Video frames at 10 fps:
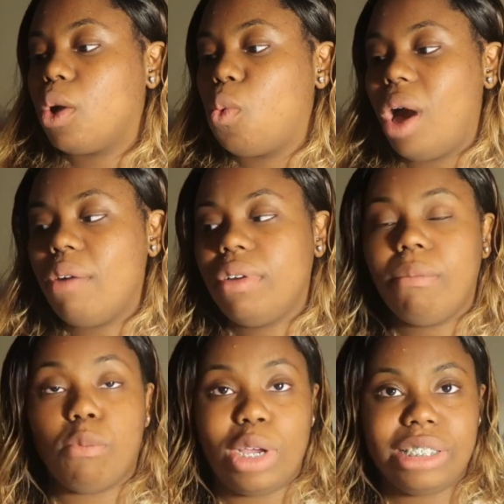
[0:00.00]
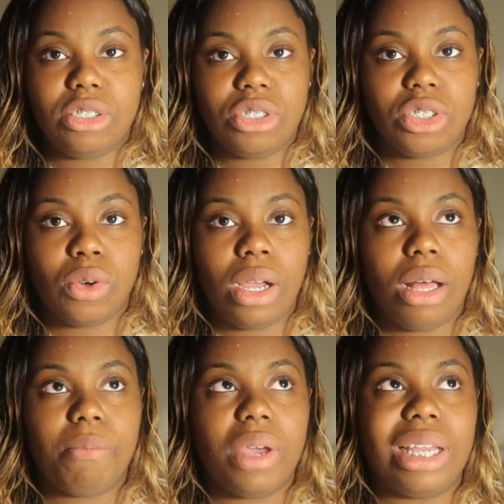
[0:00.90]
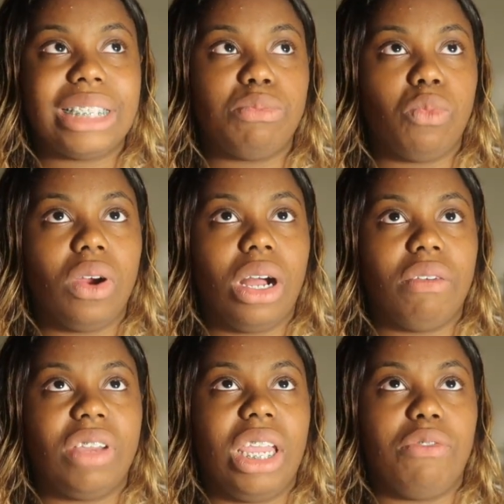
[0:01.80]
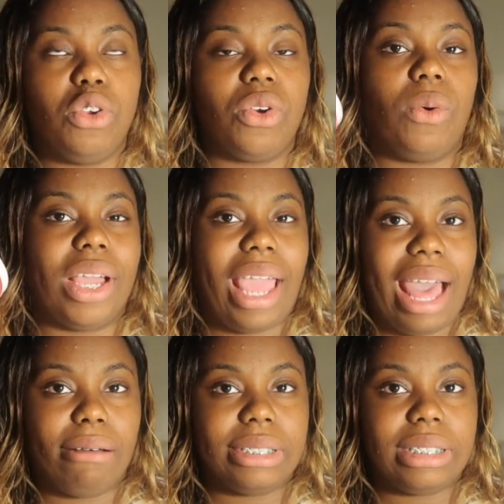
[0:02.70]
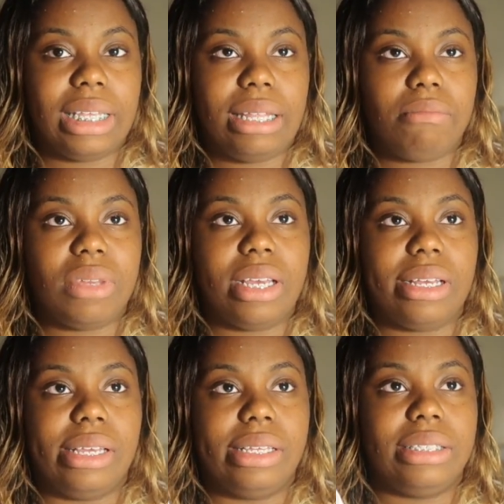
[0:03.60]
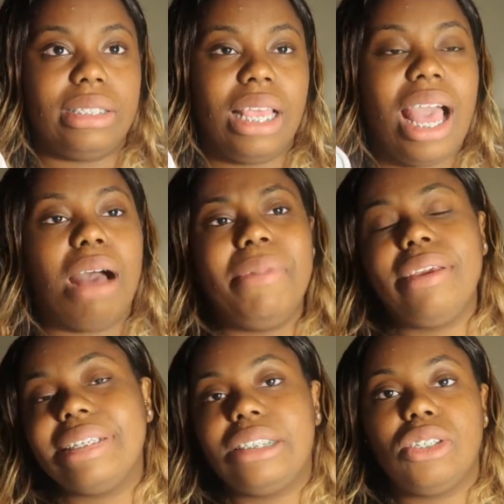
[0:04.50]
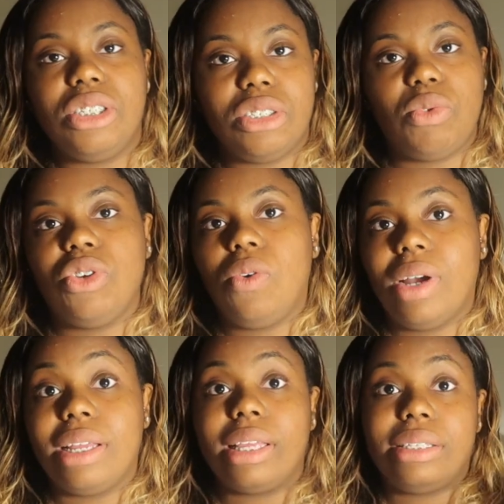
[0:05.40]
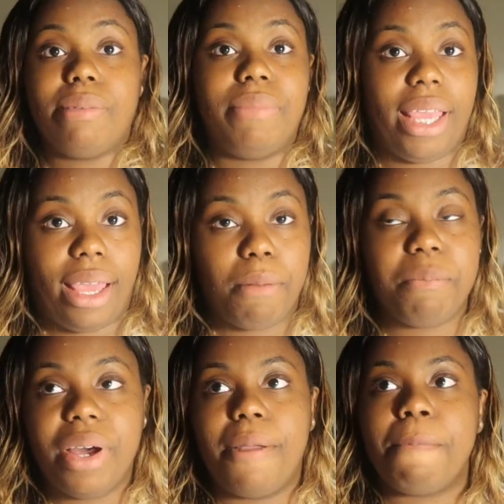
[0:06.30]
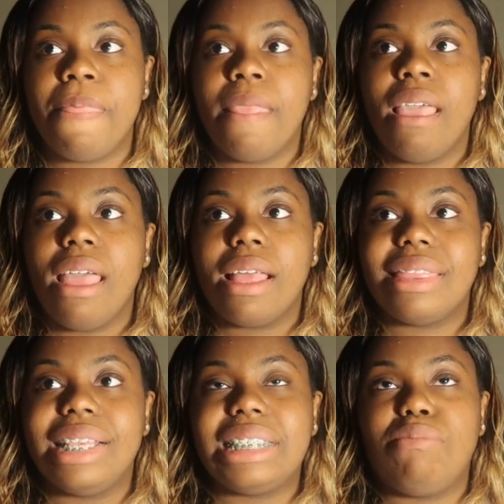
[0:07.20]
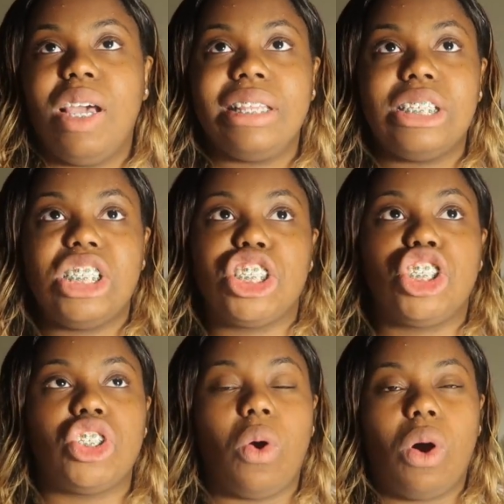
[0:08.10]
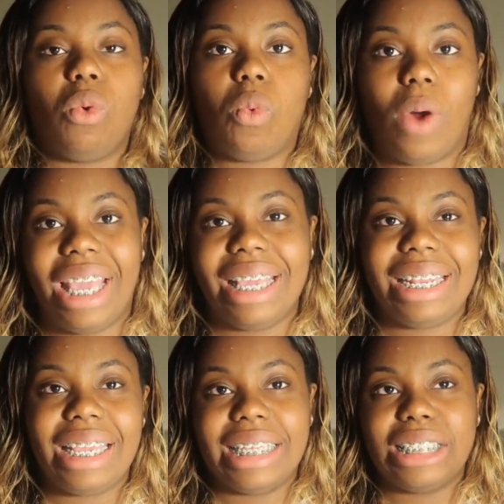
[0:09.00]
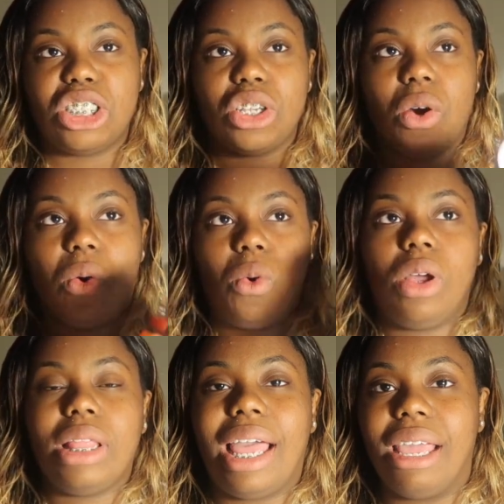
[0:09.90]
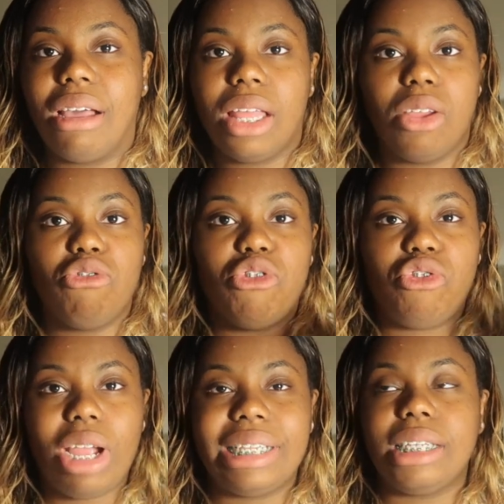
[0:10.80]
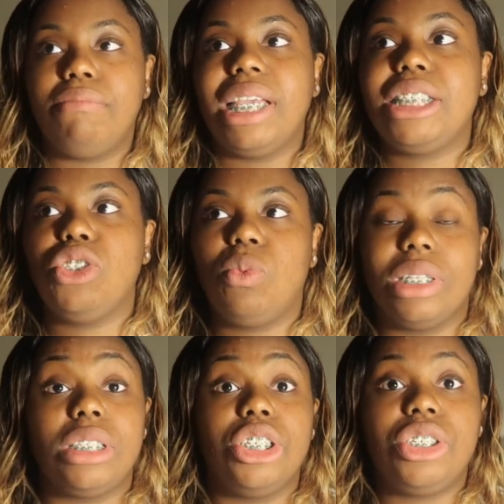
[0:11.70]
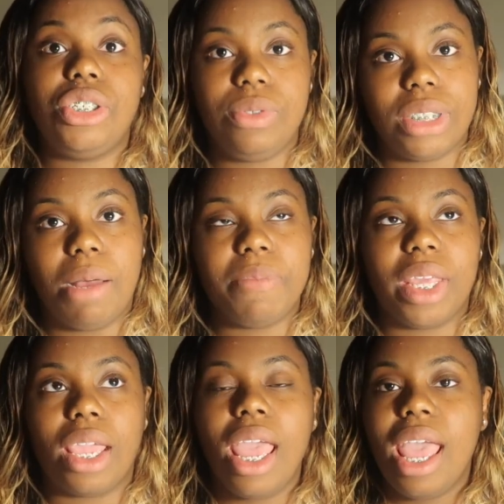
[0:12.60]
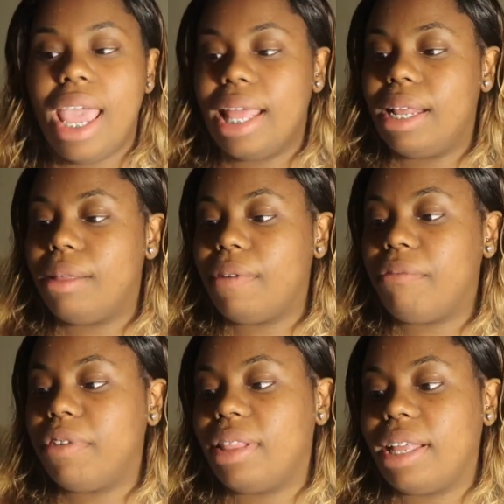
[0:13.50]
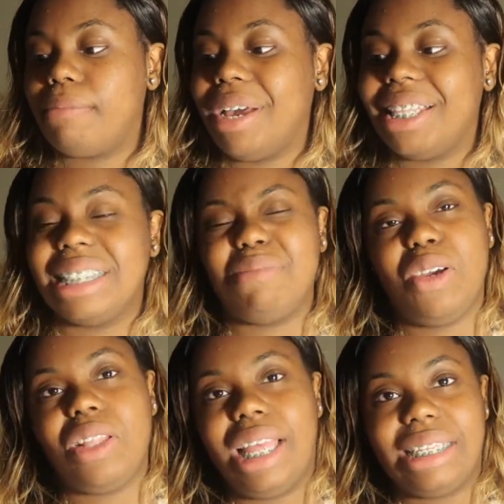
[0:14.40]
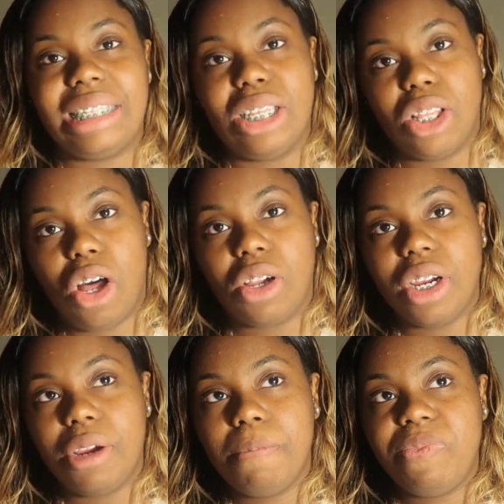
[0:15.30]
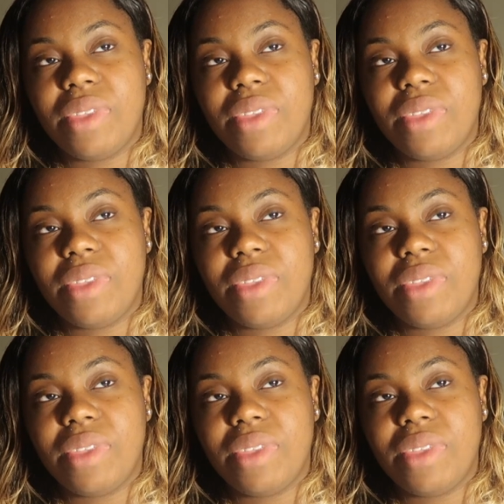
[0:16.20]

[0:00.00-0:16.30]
Guava Moisture Scrub, it's more of a if you're going out scent because, I mean, you can still use when you're going to bed, but the smell is just so awakening and so like fresh it makes you want to do something and it i feel like by the smell lasting longer